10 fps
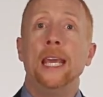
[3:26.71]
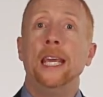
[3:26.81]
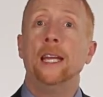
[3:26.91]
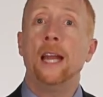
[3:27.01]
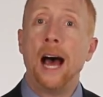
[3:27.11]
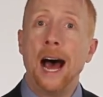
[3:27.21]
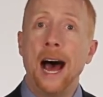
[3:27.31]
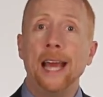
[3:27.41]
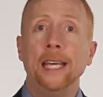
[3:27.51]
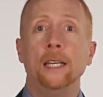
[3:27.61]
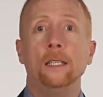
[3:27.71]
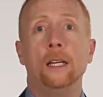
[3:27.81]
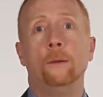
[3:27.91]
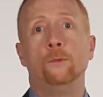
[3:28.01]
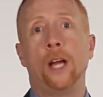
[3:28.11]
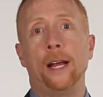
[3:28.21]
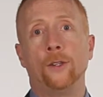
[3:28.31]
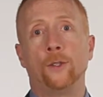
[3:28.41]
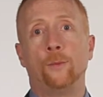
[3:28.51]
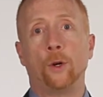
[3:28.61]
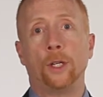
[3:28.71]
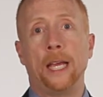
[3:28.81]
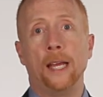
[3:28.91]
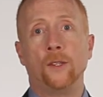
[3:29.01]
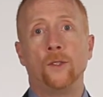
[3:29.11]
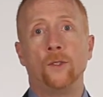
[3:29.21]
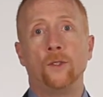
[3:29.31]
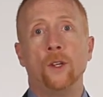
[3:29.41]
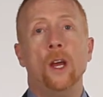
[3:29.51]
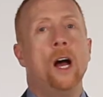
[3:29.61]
In high-income child support cases,